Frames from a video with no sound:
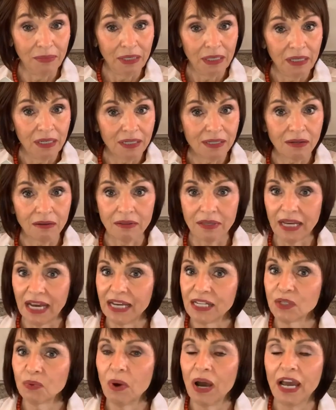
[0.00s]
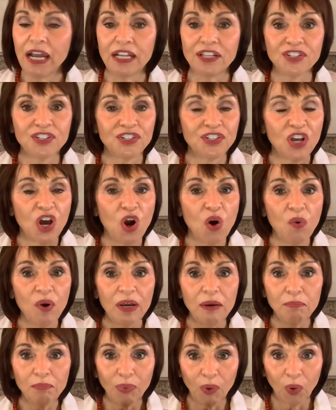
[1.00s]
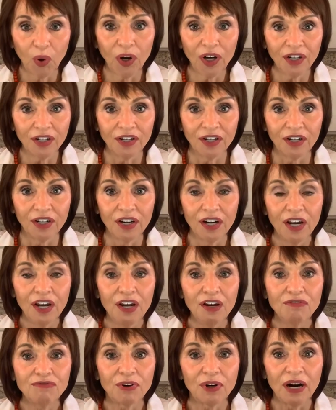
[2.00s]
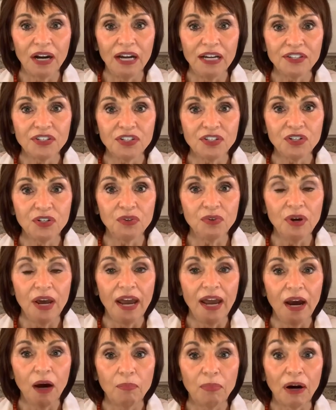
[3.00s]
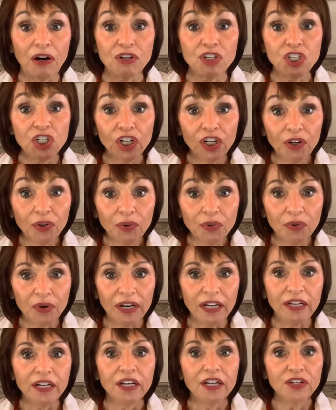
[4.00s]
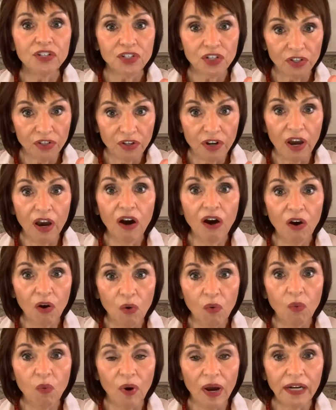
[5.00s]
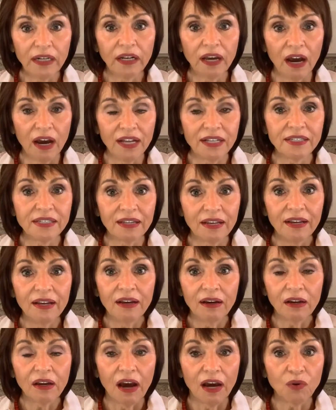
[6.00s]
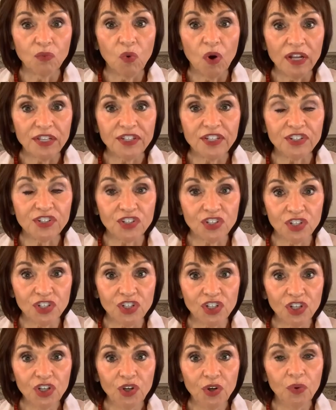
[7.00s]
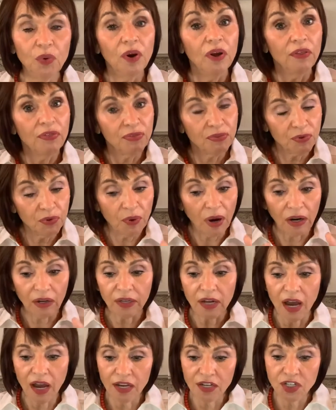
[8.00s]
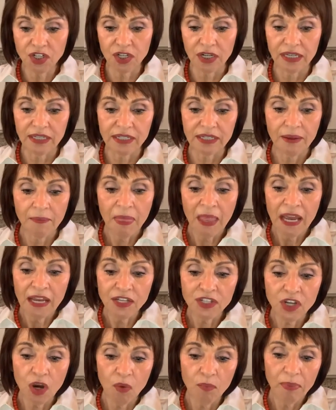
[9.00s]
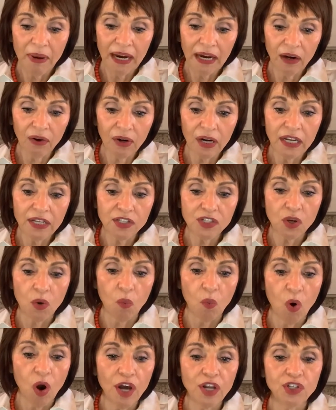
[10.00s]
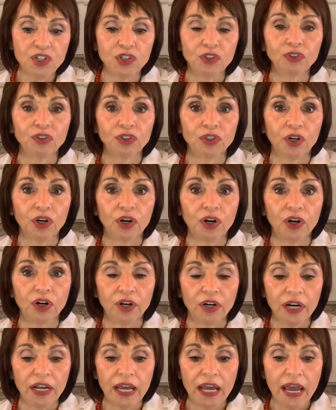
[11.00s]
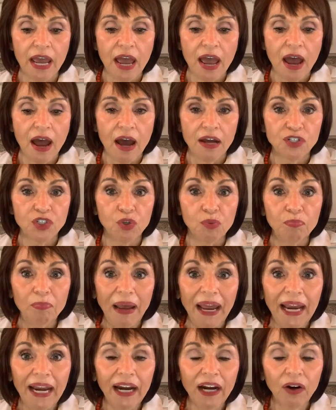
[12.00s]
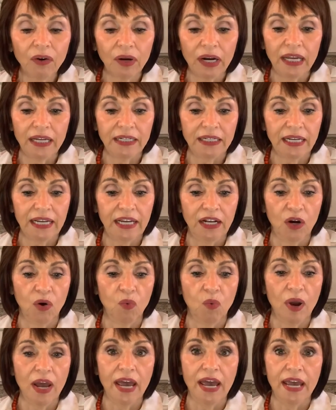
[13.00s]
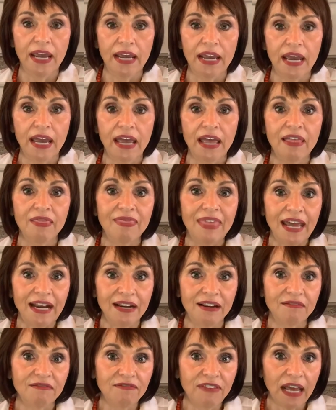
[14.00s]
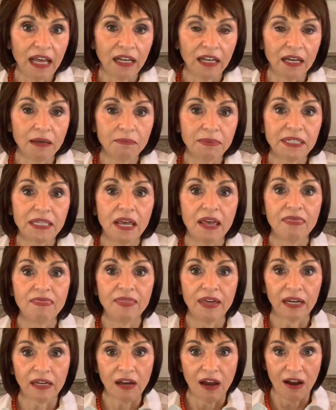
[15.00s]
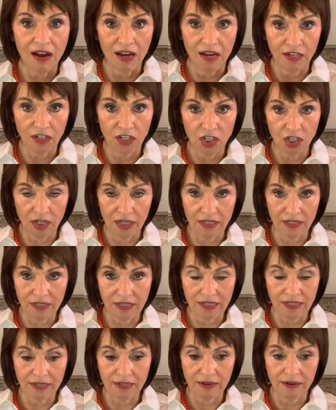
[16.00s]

So that's why it's so important for us to help our children to know what God wants us to do through our conscience. So parents want to learn to parent in a way that develops the conscience.